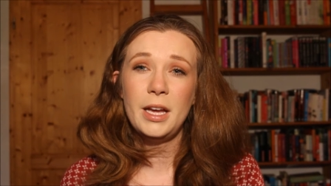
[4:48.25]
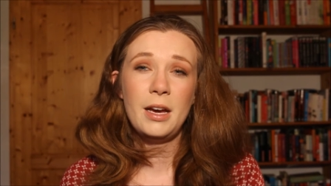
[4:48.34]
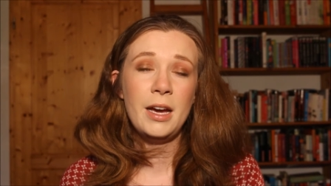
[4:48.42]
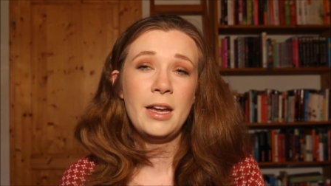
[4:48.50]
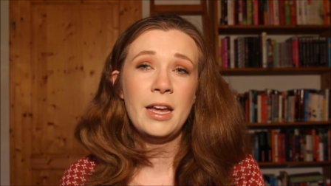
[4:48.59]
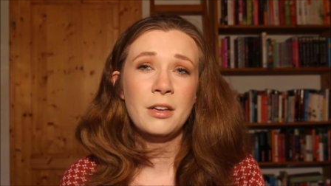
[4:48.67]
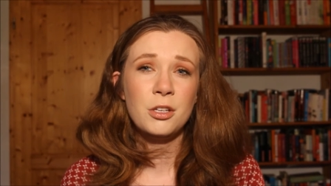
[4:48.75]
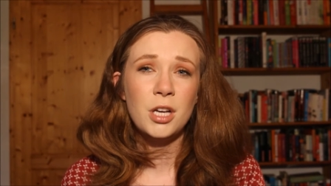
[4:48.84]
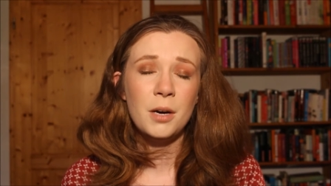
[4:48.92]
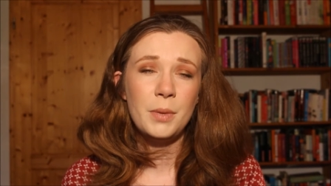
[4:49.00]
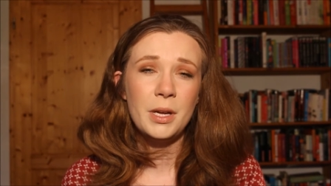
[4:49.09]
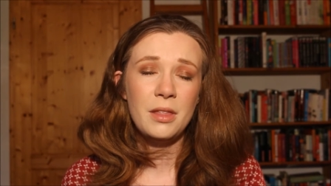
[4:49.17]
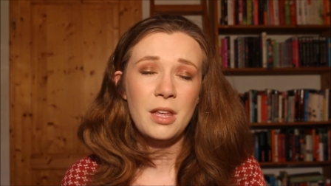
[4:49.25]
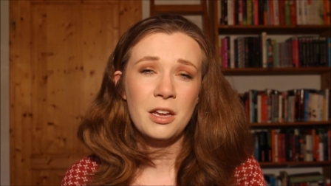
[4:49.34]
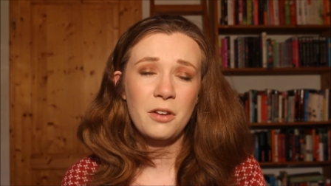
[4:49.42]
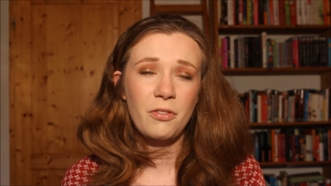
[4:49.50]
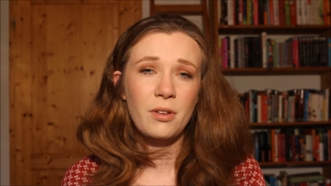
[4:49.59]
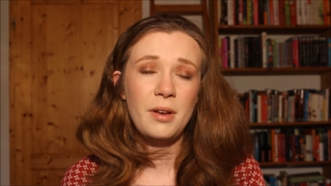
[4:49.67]
ended up at the end
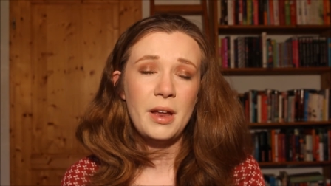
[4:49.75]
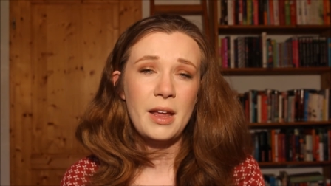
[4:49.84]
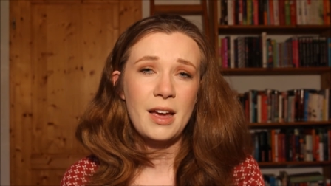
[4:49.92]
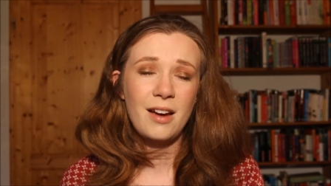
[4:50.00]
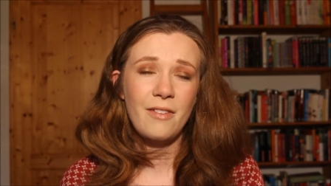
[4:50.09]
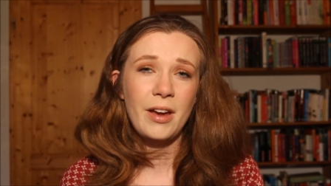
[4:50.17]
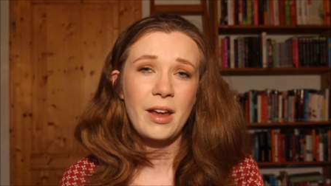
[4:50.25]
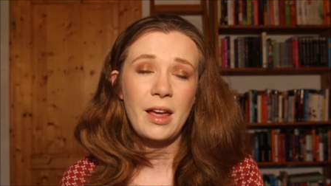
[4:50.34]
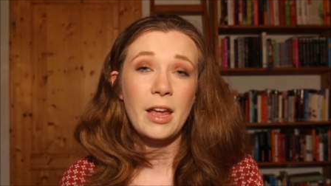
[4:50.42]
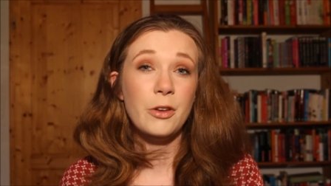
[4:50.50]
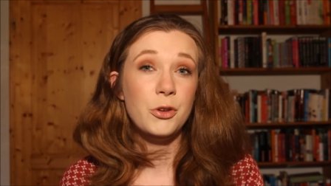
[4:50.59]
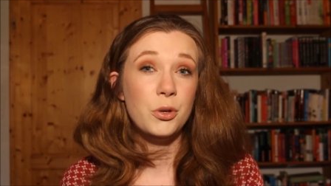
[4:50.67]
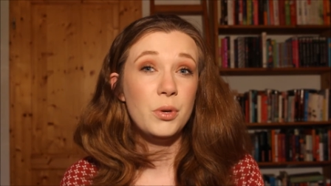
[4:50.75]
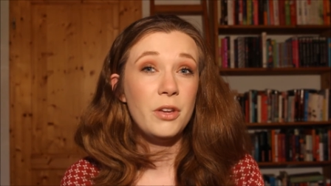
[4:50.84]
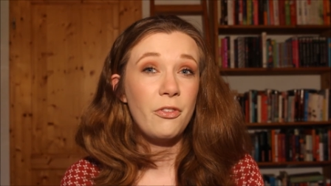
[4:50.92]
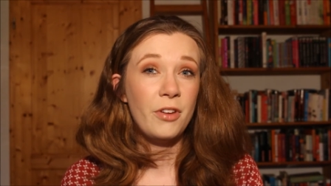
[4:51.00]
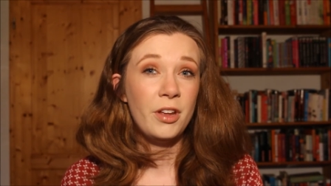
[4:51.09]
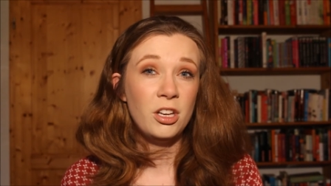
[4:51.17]
of the day having a dewy
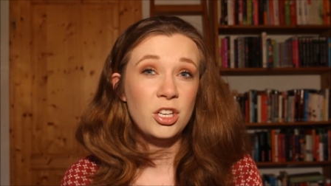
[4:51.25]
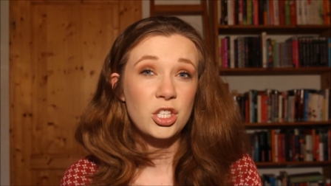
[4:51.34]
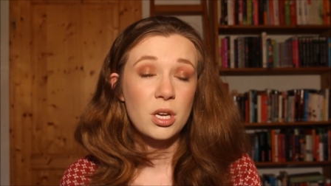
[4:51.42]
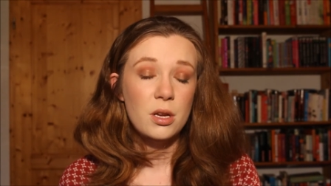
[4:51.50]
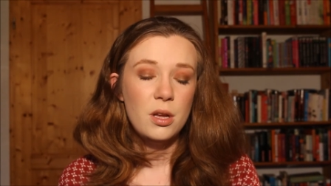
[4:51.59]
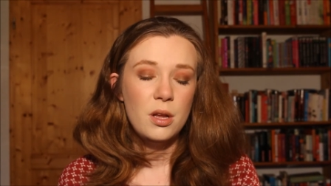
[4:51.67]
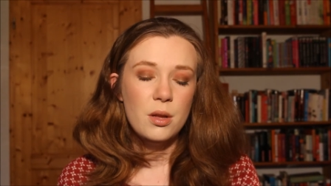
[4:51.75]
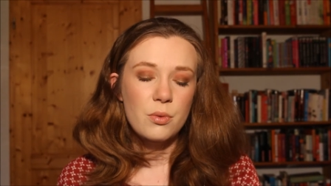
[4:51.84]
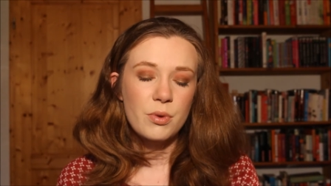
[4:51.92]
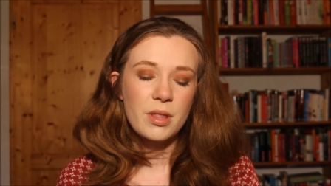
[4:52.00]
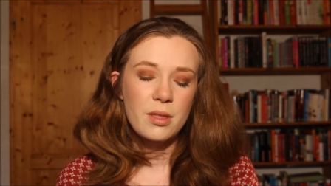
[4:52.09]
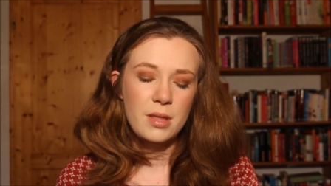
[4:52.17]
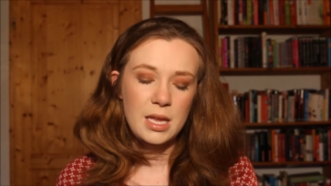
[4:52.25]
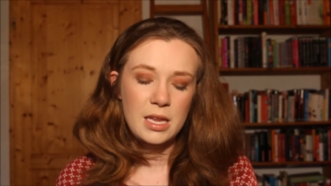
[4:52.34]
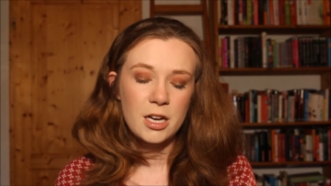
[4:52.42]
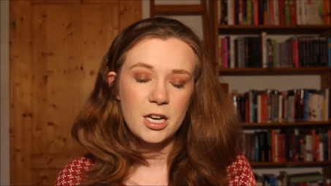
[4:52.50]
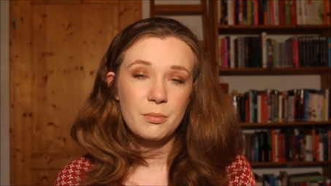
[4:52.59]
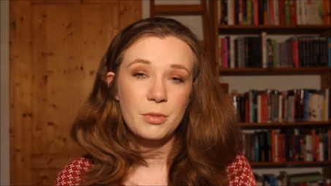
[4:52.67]
finish. With the
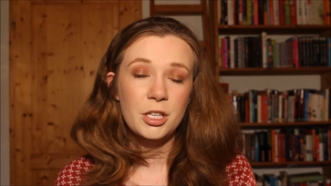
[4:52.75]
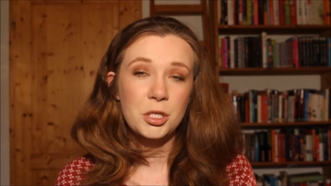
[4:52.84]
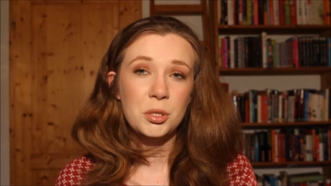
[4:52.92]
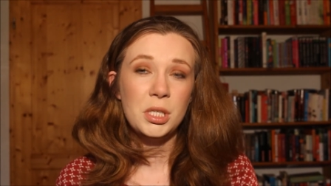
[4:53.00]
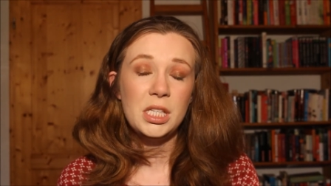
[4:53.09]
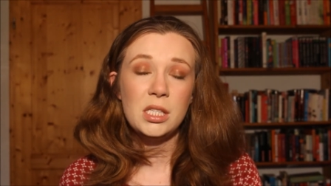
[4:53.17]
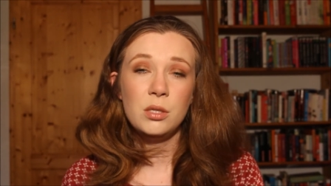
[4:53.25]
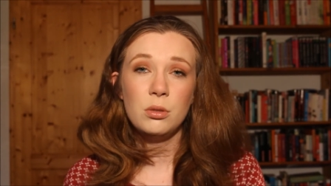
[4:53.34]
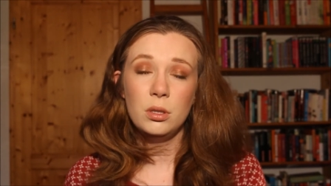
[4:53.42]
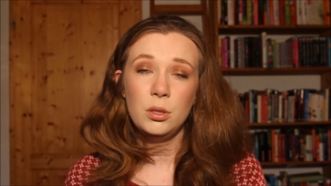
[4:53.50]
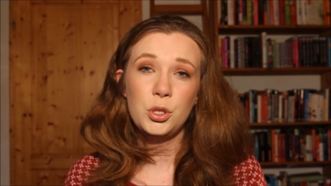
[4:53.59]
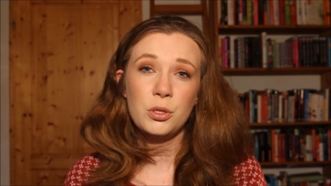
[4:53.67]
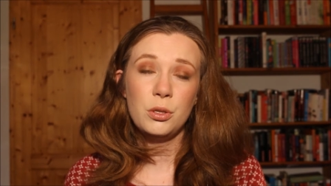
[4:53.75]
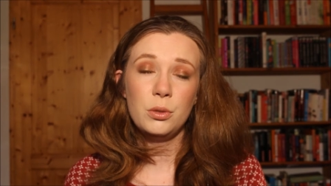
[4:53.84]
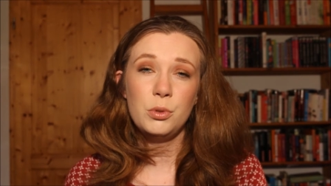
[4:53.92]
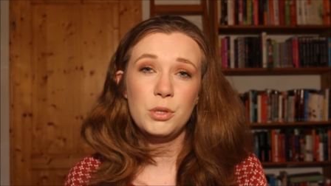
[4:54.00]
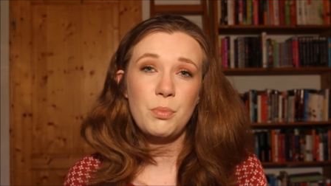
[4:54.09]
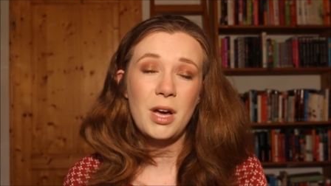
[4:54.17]
Catrice Nude Illusion
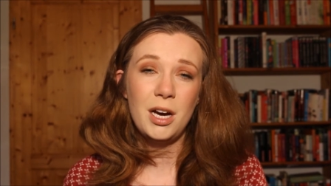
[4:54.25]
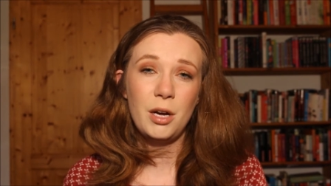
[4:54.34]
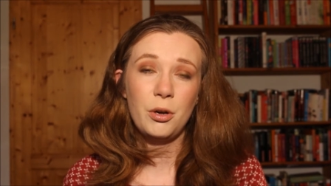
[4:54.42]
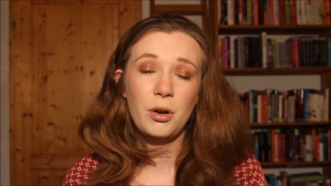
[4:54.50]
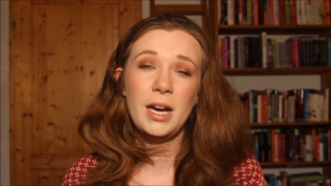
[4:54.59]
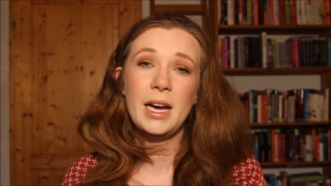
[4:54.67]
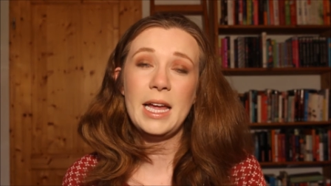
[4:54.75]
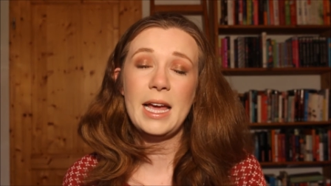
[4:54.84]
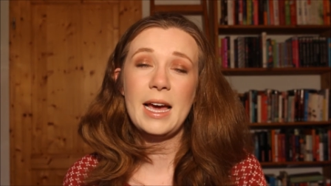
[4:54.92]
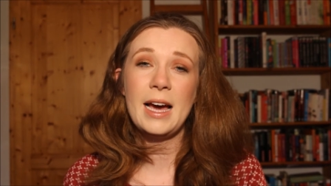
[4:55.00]
Loose Powder, I